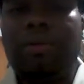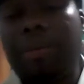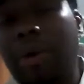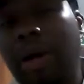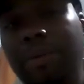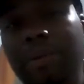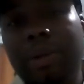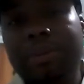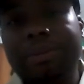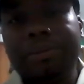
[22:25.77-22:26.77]
for
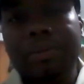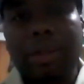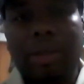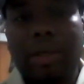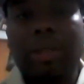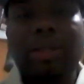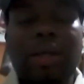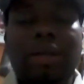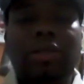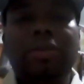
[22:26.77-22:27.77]
profit. They'll
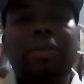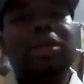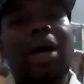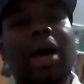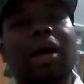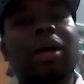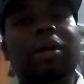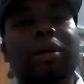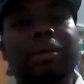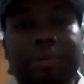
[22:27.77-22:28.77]
say that you was hiding it.